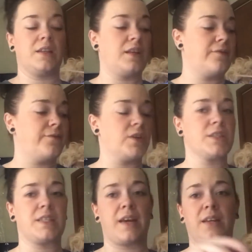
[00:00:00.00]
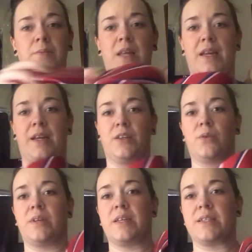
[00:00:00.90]
the first item that I
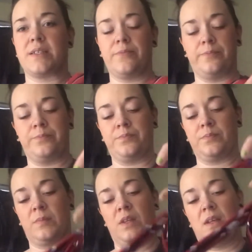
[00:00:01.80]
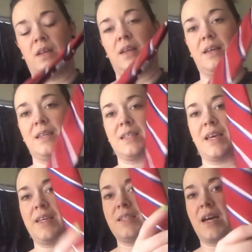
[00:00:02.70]
notice is
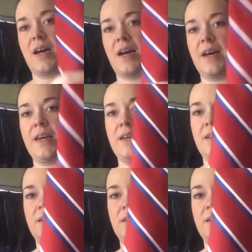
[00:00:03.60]
a tie.